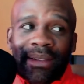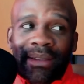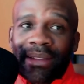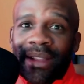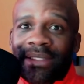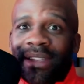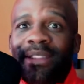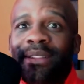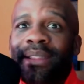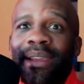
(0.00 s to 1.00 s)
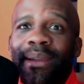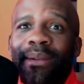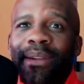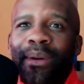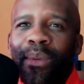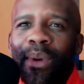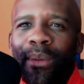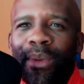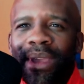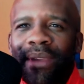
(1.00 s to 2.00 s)
that's other than you know
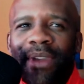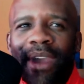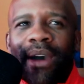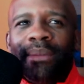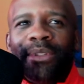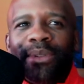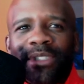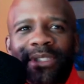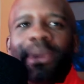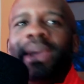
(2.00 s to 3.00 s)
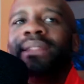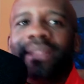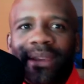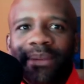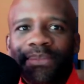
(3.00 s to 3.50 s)
what we have come to expect of them,